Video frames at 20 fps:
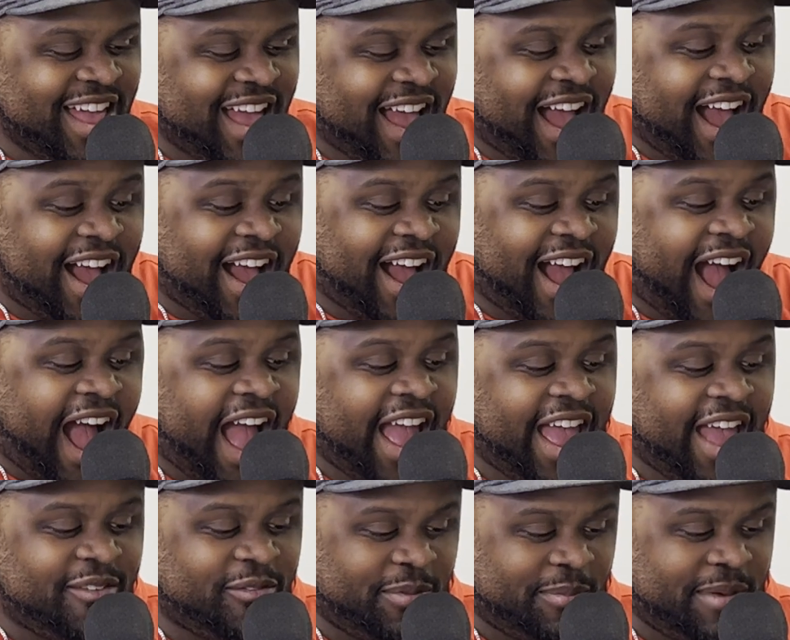I
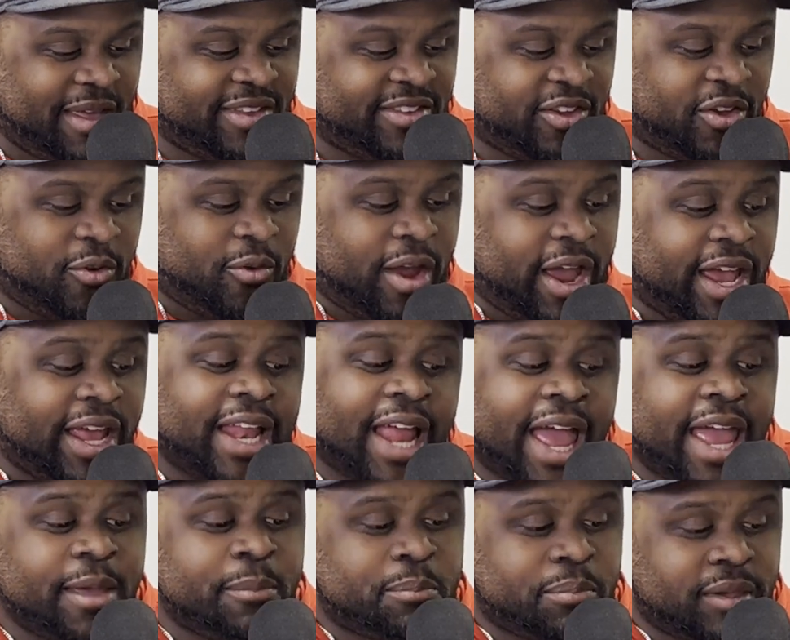have him as a grade
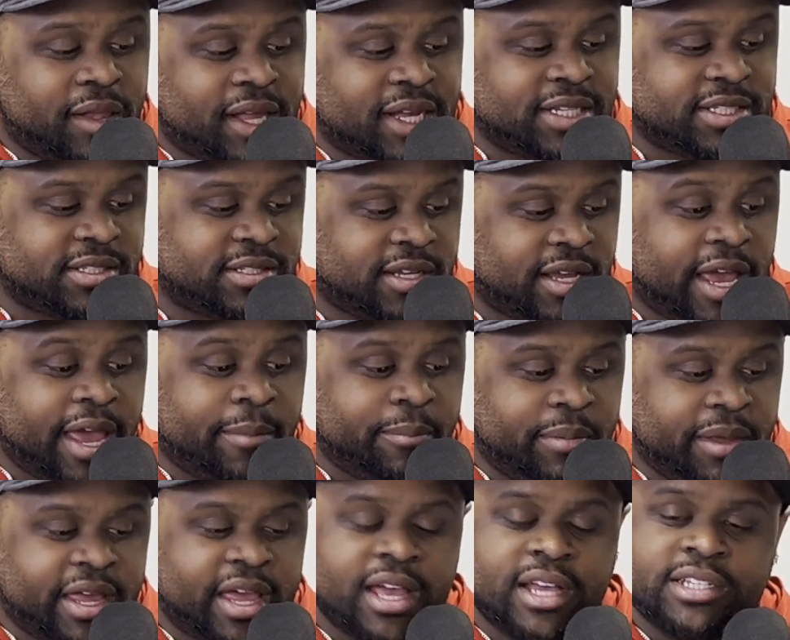A+. And
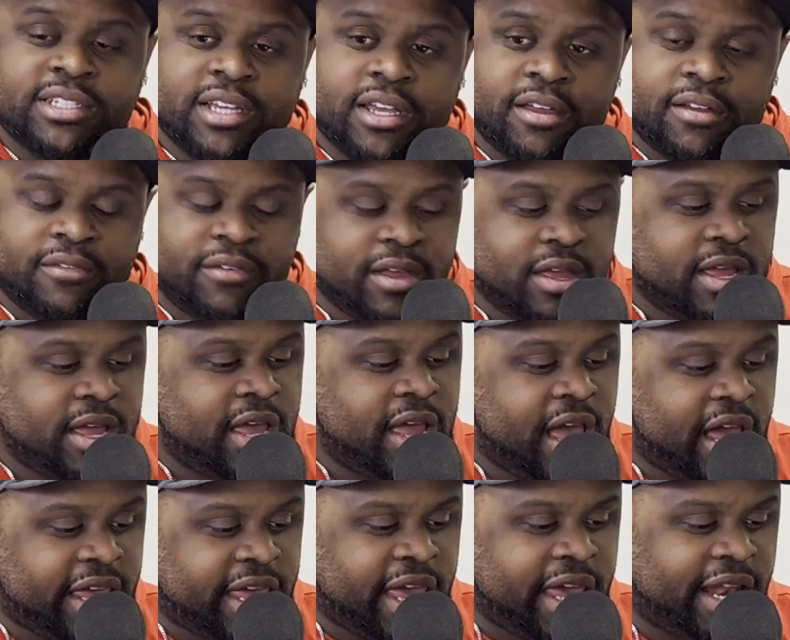because of,
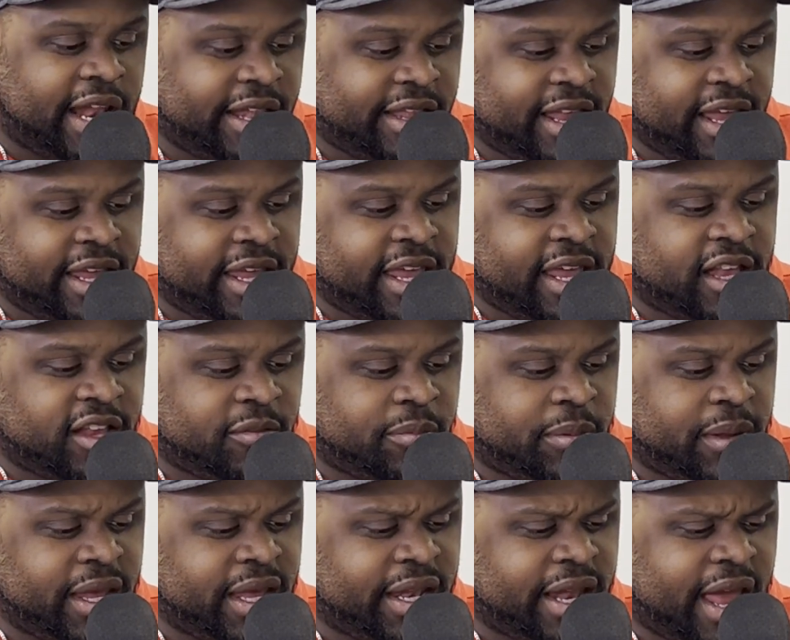again, I think
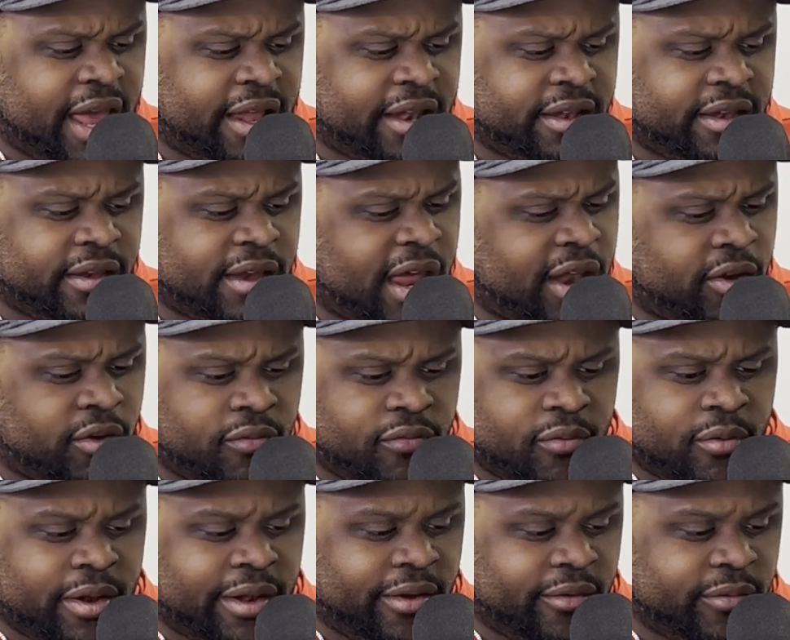ESPN had, I don't know
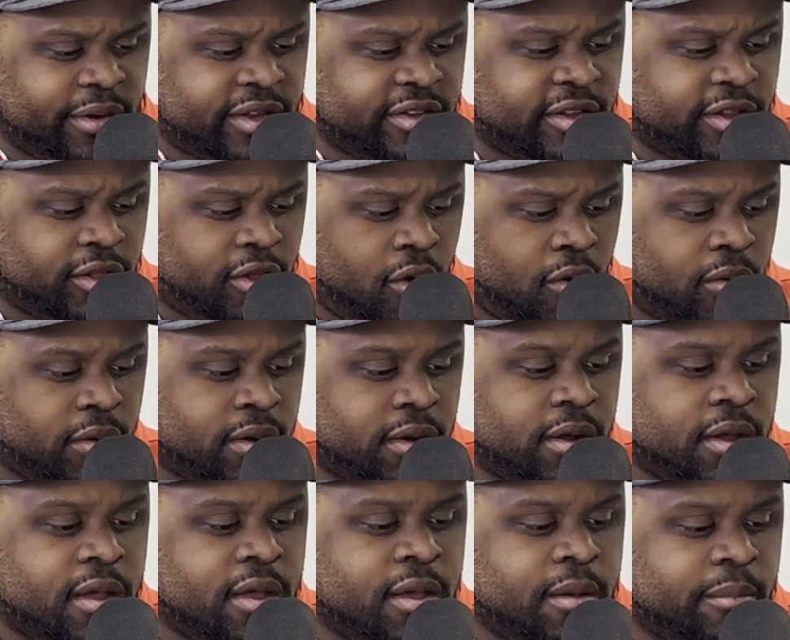for their reason, lower.
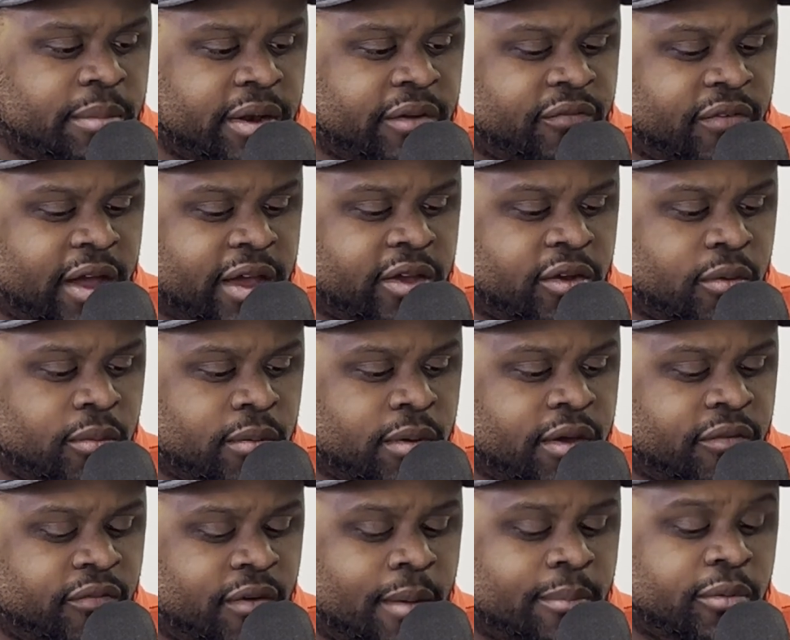But
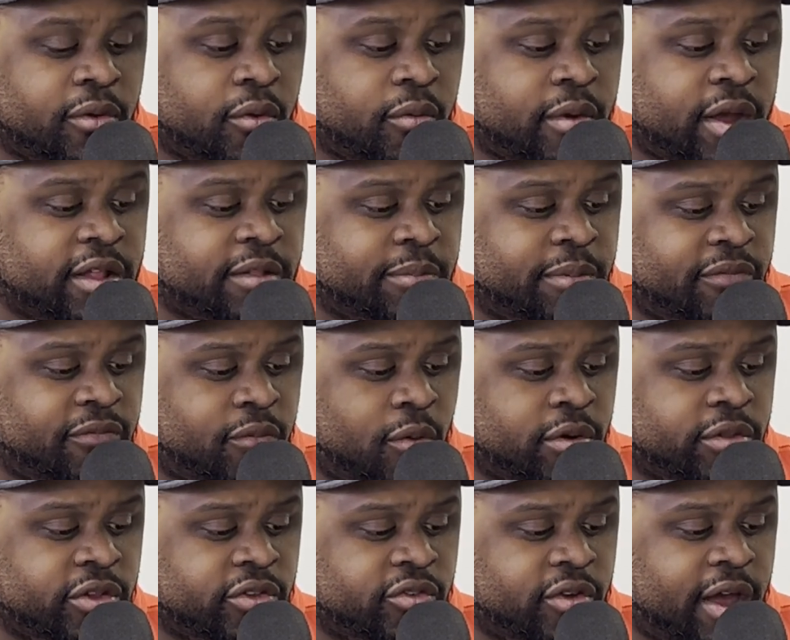if I'm correct,
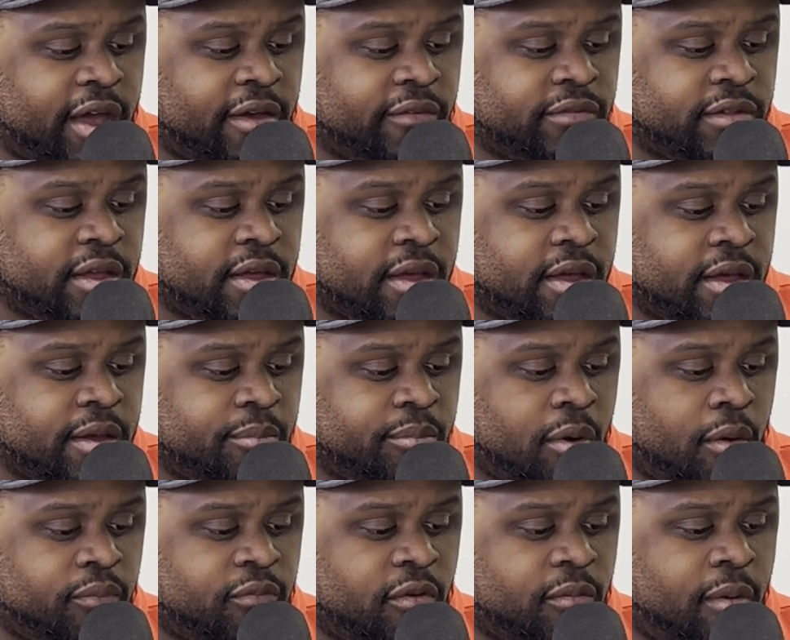before the draft,
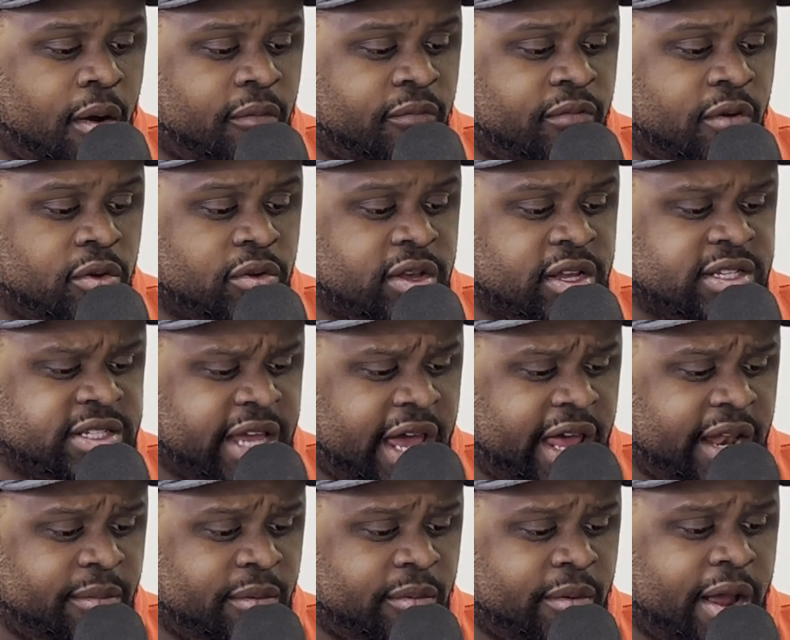Pro Football Focus
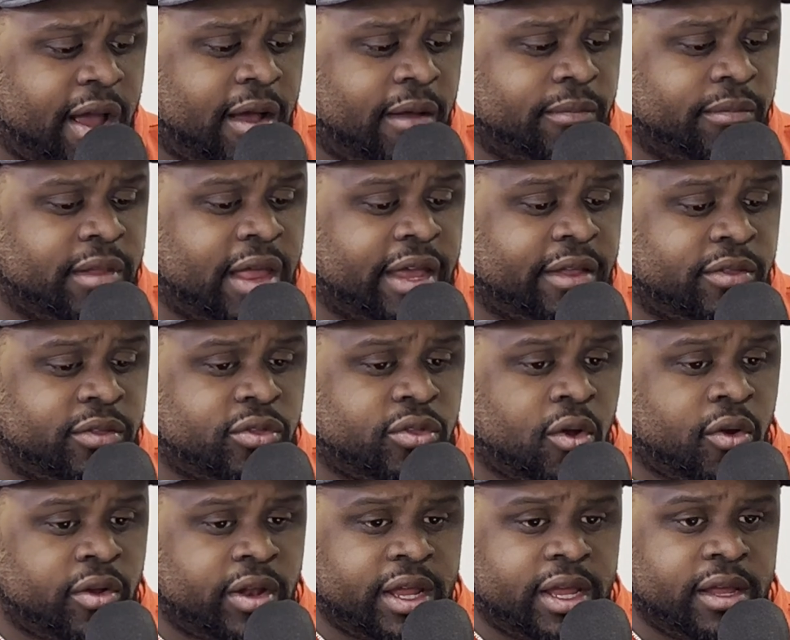had him around like
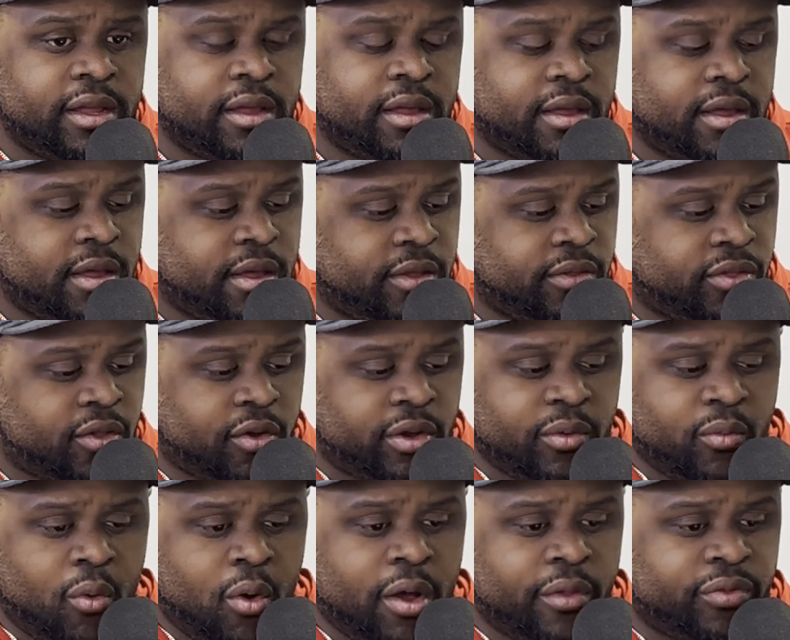30,
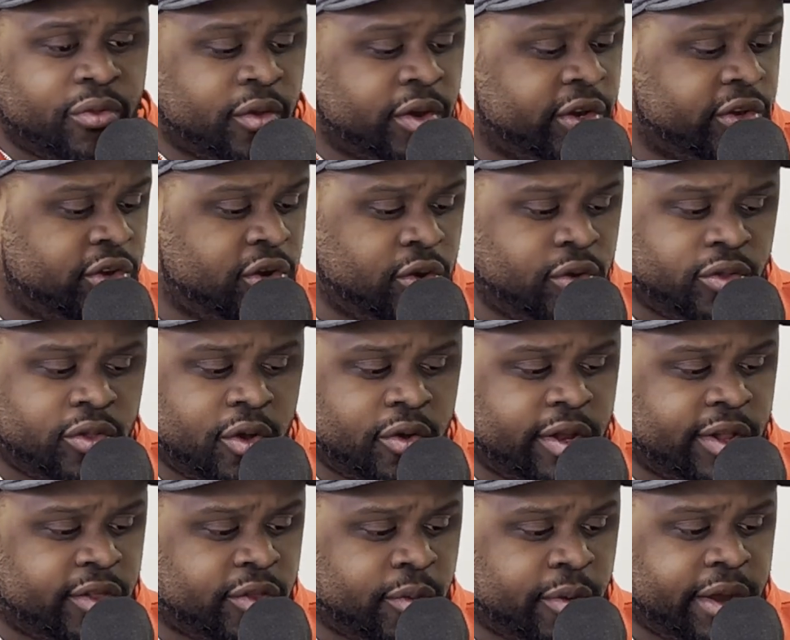31, 32,
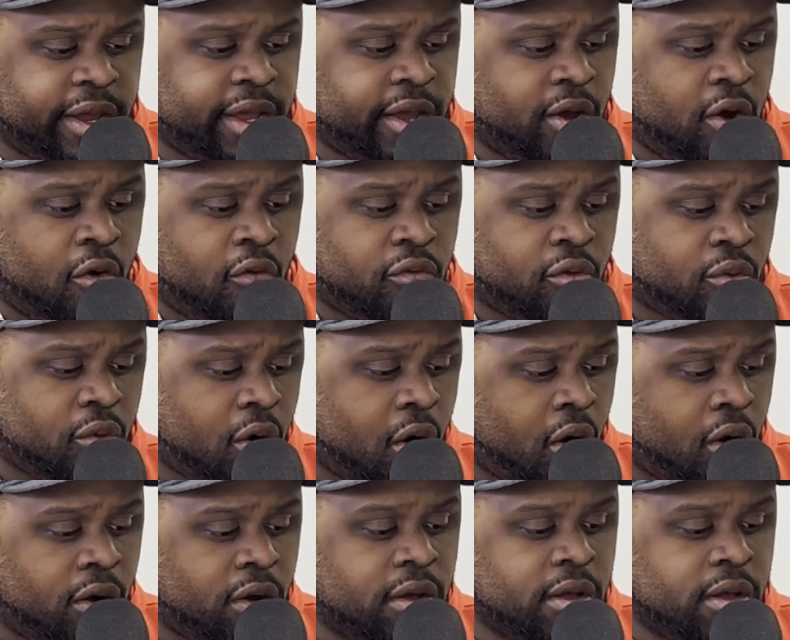33 overall.